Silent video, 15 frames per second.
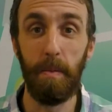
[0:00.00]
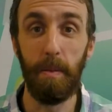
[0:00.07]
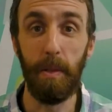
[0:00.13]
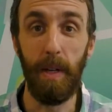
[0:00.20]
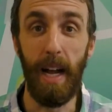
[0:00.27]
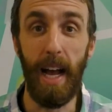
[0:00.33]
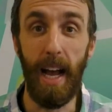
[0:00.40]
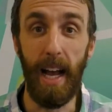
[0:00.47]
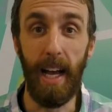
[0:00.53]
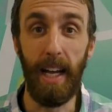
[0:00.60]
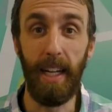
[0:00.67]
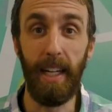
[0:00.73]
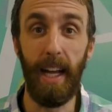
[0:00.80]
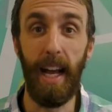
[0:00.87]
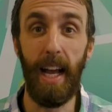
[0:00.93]

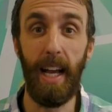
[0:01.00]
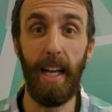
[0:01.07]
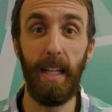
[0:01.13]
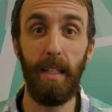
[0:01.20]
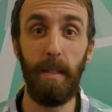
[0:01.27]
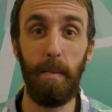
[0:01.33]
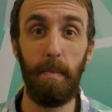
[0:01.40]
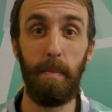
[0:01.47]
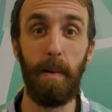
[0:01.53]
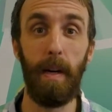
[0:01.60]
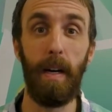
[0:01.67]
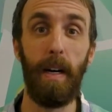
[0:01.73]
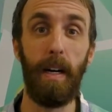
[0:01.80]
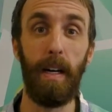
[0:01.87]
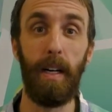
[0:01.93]
Bread and
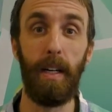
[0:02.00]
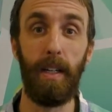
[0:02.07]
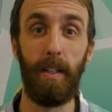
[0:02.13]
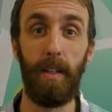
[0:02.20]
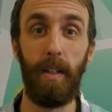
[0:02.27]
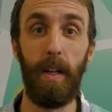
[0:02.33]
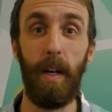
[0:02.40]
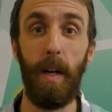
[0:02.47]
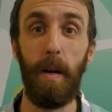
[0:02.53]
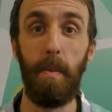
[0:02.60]
butter,